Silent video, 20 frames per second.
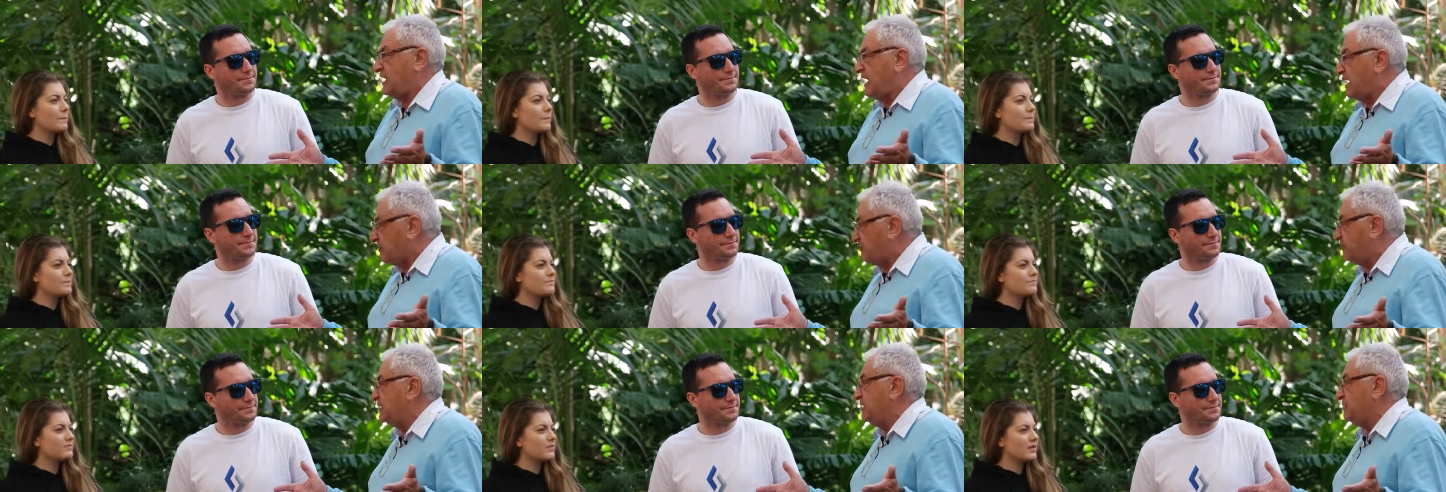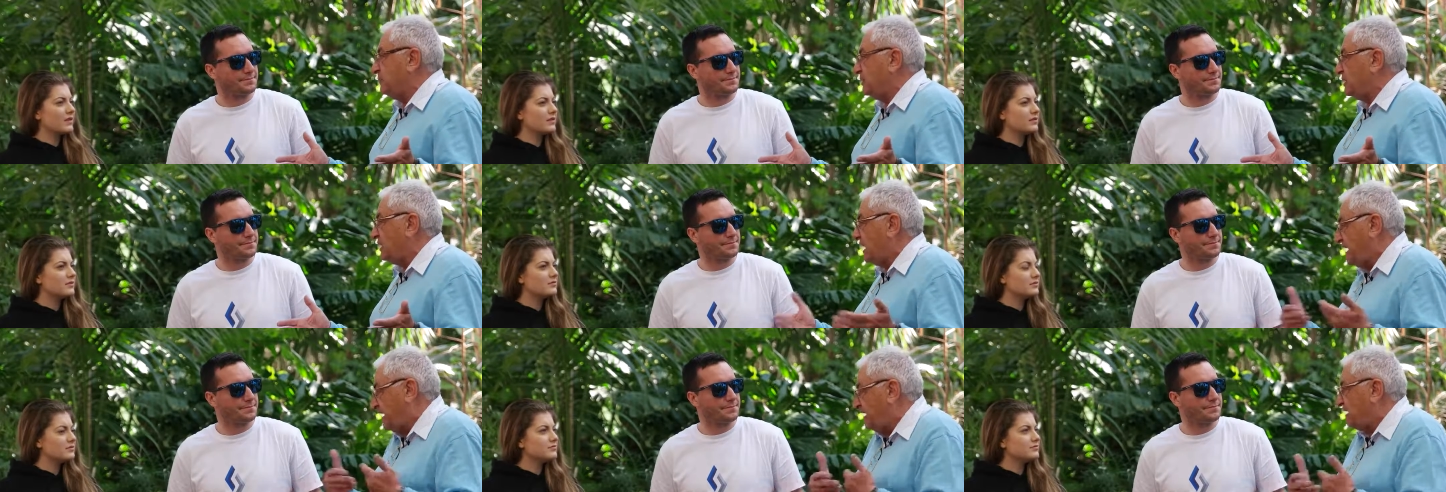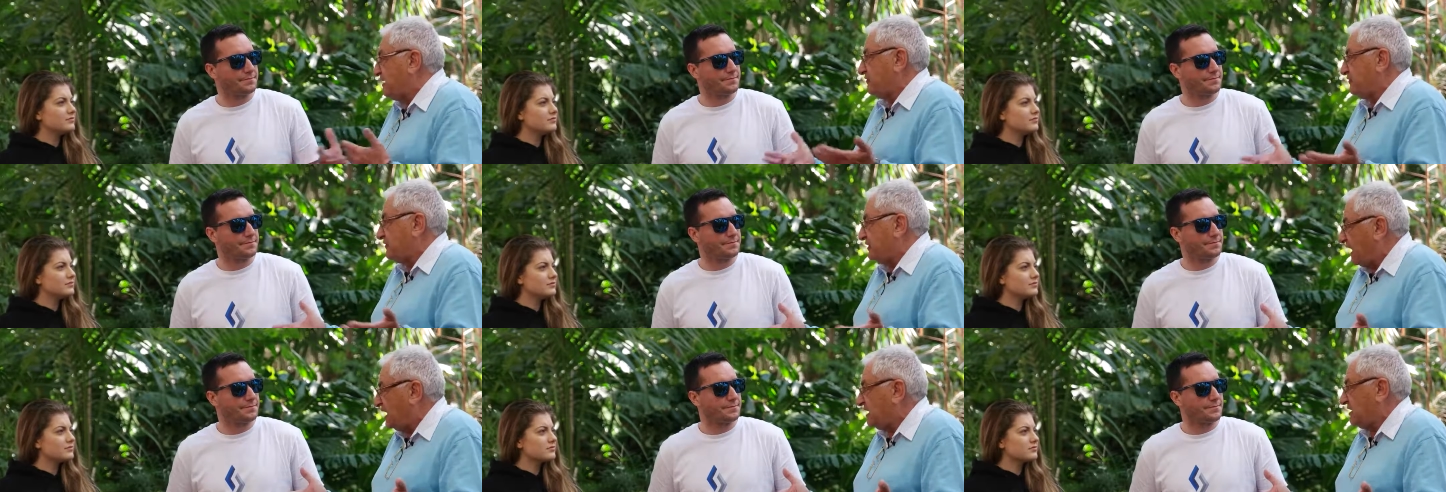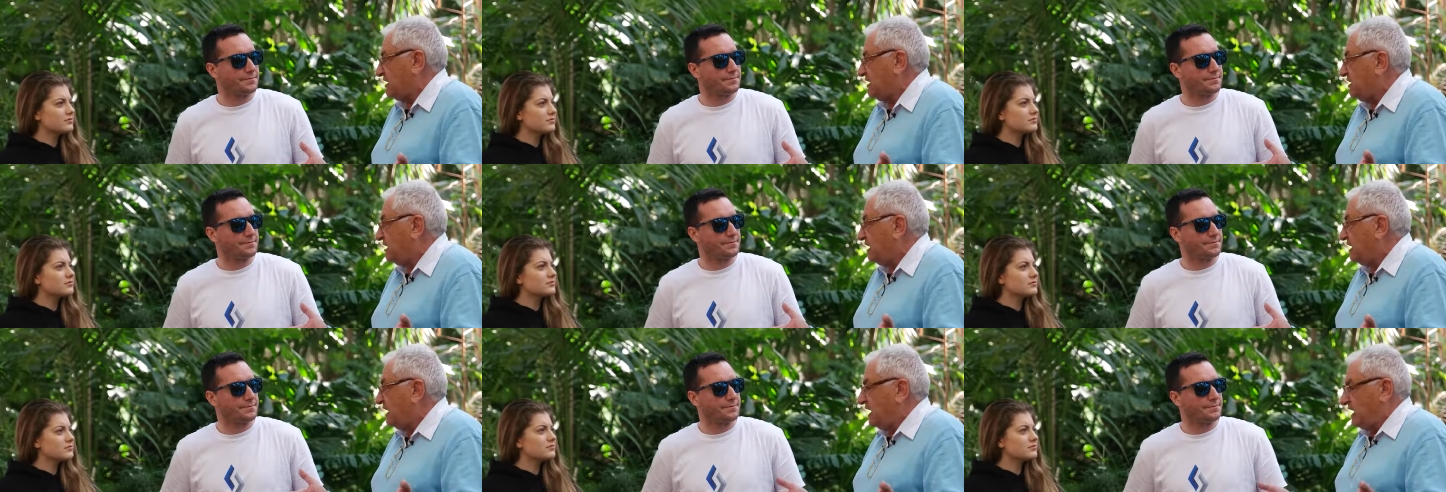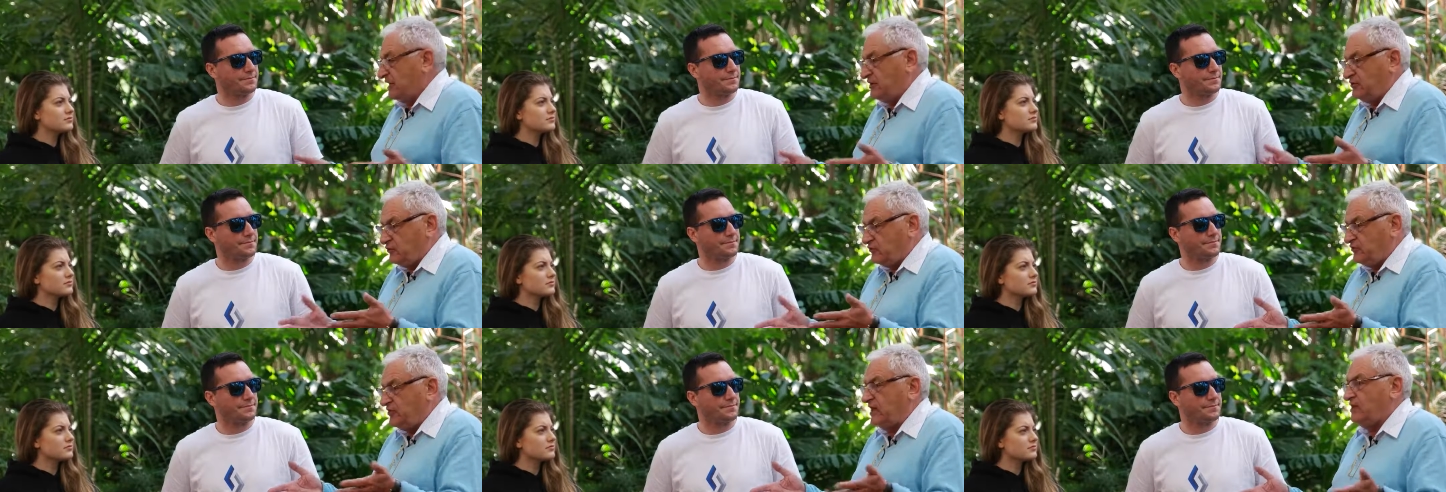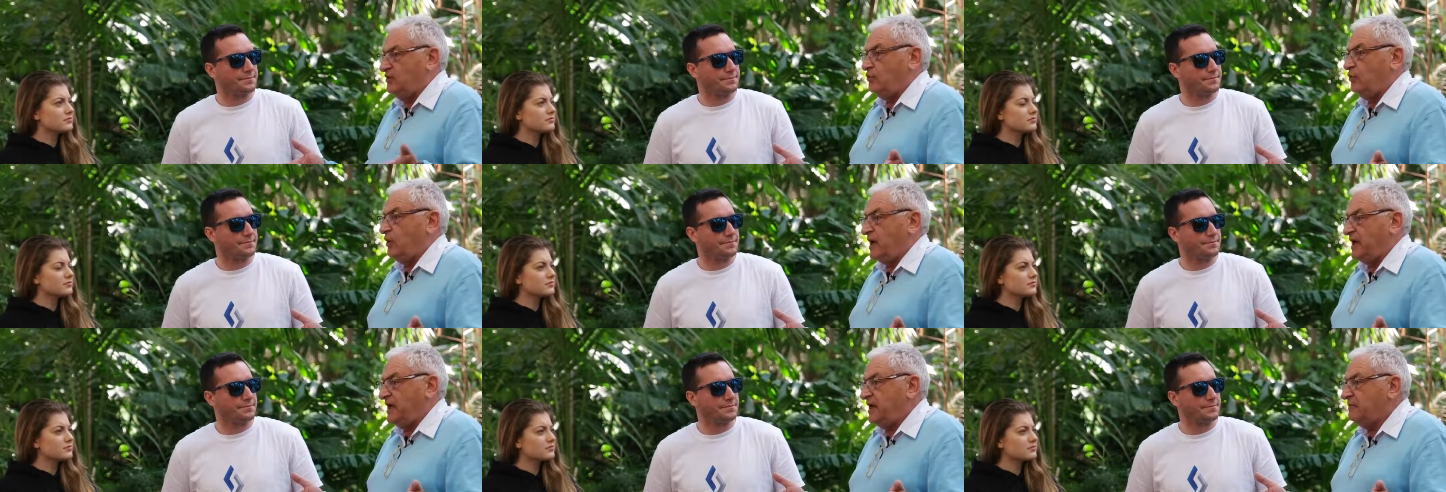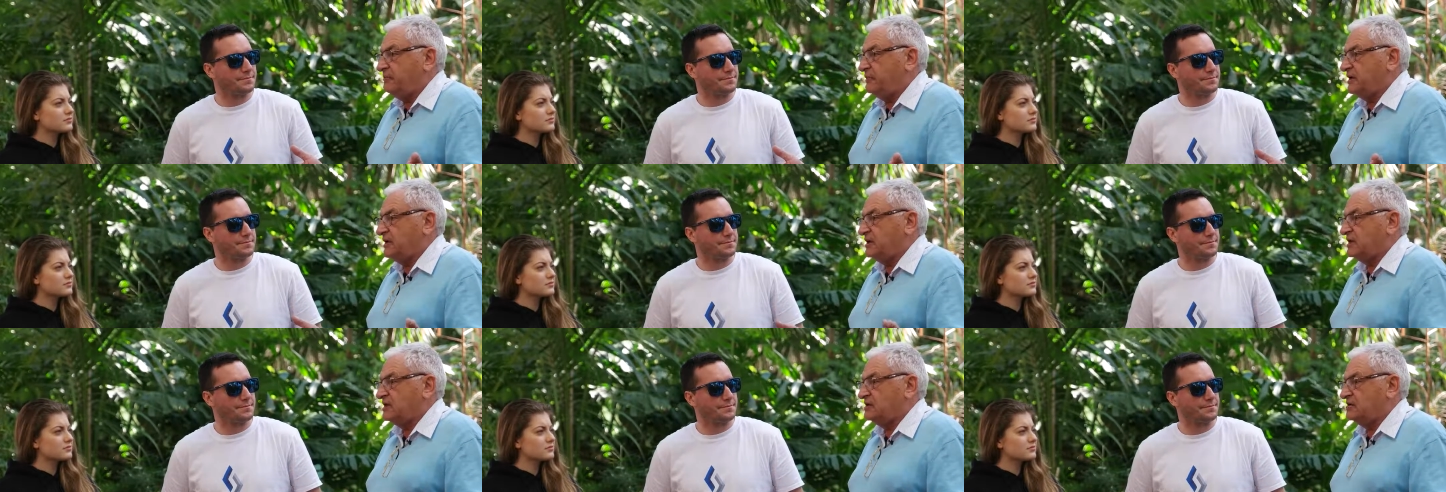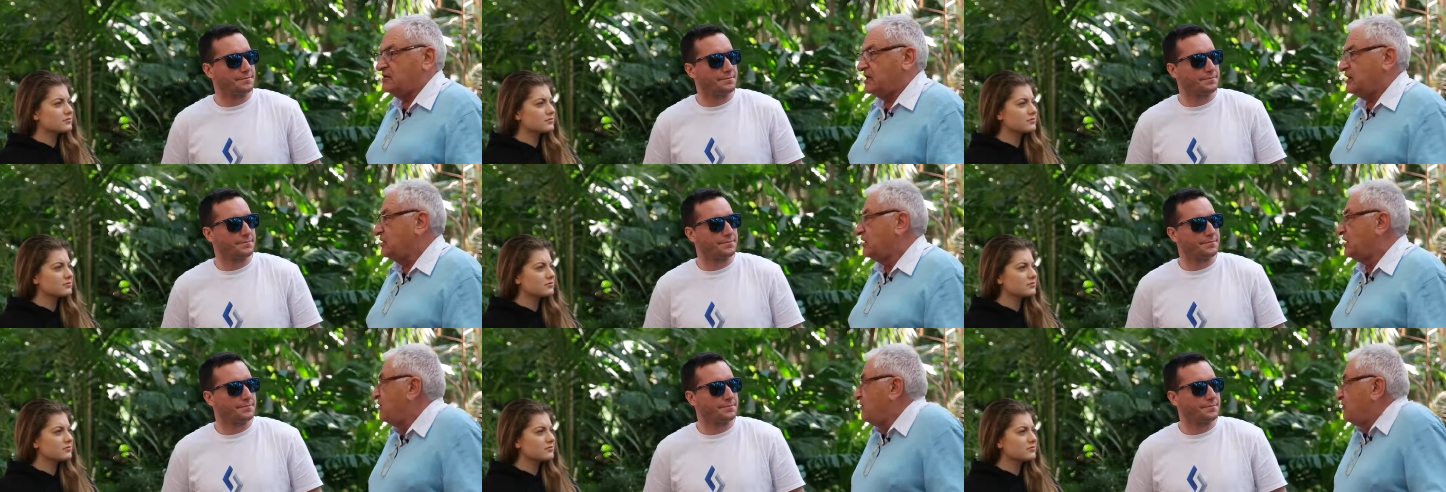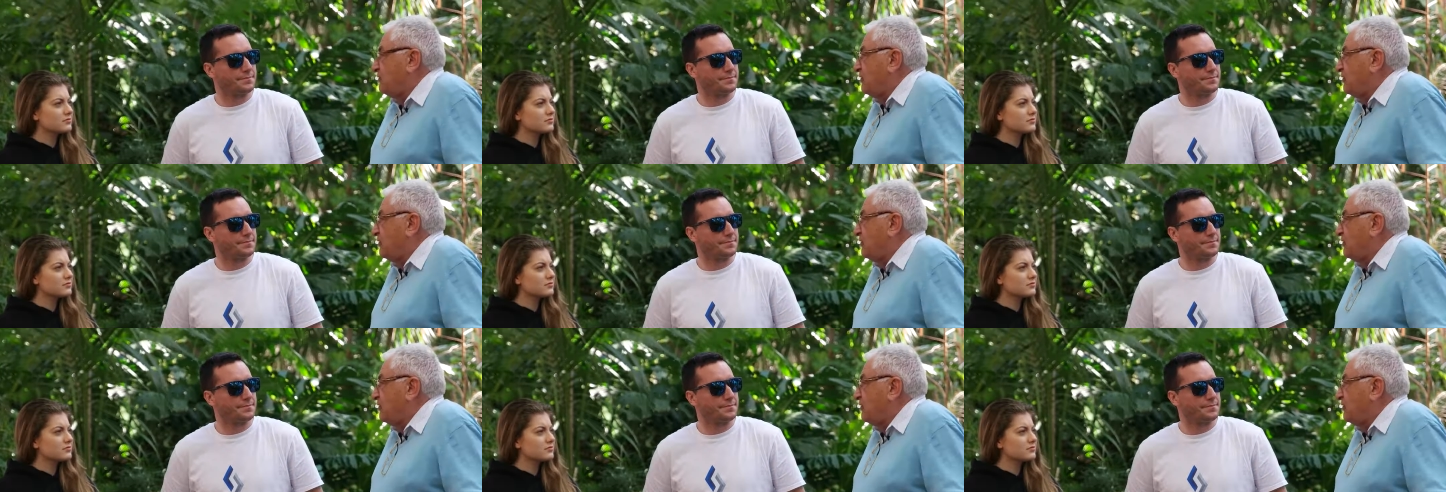Speaker 1: young people, I have done it, and you say you are happy, they say,